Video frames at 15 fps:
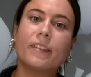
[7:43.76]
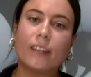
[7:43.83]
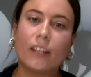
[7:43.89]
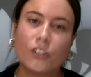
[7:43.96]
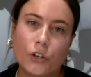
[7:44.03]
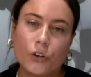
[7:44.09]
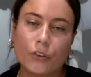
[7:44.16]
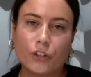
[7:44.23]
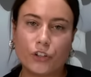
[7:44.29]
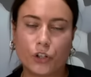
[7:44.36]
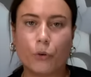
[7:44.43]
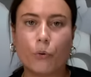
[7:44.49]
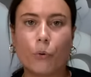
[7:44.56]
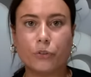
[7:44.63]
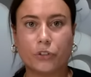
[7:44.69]
the stitching on the
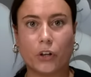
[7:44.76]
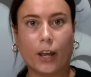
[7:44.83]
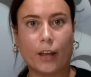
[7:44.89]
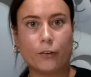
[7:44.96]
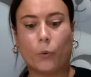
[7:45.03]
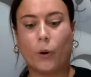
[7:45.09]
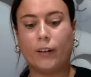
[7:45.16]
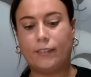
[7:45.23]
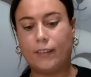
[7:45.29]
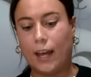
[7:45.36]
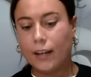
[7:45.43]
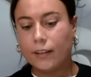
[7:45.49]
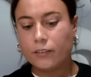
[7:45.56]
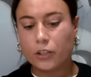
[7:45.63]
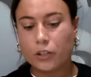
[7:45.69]
shoe also gets quite
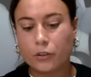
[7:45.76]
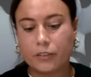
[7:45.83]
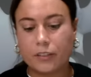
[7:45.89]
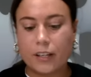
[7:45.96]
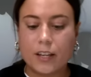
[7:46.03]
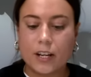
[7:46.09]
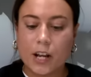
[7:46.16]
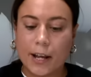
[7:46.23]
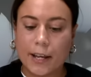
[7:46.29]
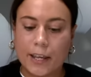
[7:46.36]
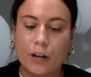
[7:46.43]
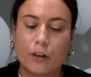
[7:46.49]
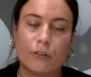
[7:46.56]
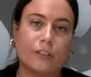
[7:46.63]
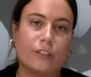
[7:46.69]
stained. You'll see the
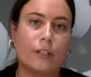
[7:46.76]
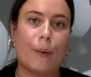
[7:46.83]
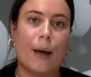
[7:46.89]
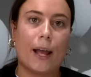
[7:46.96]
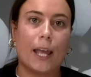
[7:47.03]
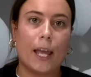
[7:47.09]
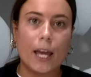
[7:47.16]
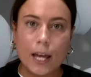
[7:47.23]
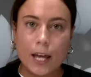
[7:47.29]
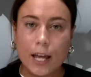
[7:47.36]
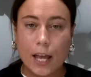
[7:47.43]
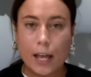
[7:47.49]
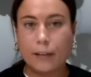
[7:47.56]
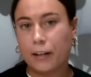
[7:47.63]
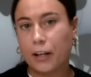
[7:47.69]
Nike across the back here
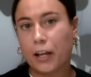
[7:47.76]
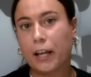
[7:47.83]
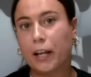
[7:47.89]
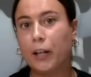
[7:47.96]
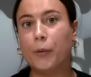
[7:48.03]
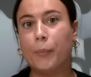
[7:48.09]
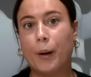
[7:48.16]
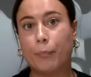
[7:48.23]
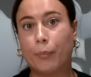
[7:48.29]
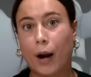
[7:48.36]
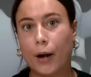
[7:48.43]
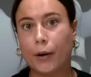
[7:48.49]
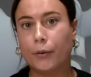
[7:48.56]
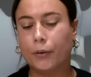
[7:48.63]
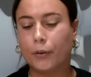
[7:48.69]
is looking a little bit
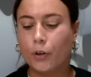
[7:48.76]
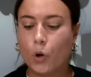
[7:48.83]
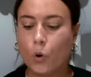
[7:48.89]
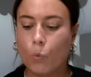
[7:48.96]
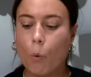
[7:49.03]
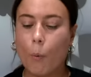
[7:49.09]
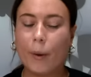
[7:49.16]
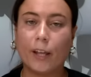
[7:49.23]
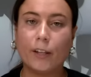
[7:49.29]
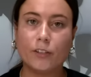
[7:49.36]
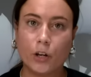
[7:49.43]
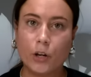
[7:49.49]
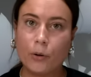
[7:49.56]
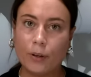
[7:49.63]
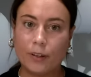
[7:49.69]
brown. What we can
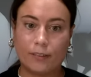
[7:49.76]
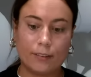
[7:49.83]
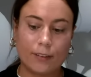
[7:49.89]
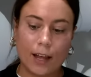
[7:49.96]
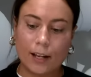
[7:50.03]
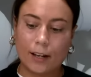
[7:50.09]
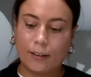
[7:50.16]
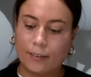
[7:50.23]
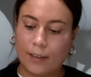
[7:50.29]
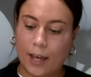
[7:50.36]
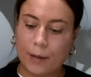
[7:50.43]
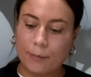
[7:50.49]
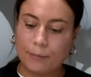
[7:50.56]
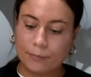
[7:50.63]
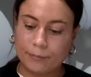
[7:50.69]
do is exactly the
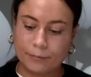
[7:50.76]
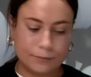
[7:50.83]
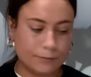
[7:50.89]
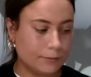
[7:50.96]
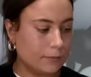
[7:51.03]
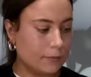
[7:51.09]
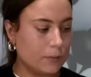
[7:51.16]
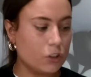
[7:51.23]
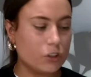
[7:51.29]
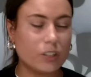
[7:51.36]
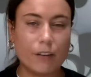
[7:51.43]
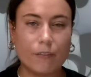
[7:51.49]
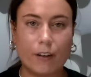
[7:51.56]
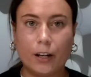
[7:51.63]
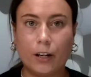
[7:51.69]
same,
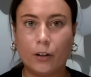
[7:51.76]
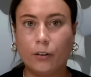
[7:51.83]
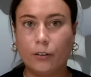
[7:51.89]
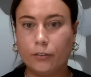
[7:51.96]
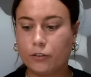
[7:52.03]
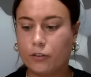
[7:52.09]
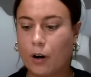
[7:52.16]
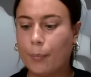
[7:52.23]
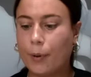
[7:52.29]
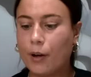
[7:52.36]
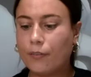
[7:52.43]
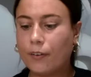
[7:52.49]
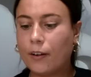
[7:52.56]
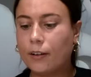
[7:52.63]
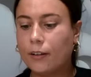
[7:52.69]
just give it a little scrub
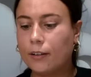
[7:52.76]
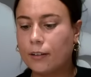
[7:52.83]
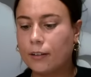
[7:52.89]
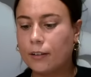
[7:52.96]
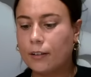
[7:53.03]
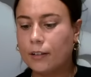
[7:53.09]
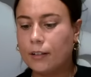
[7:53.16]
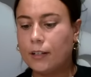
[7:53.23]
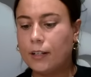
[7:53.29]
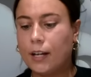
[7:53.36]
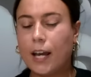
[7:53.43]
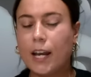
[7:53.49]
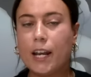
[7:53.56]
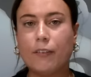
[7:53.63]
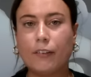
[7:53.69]
over
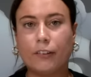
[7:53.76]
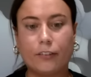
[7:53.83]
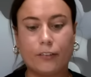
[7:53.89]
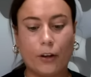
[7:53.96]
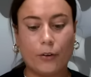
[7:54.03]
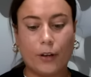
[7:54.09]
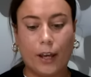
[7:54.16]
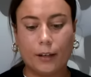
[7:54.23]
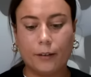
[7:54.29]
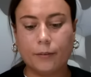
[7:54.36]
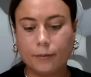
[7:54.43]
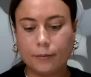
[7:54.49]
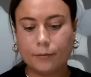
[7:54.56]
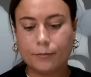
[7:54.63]
and leave it to soak in.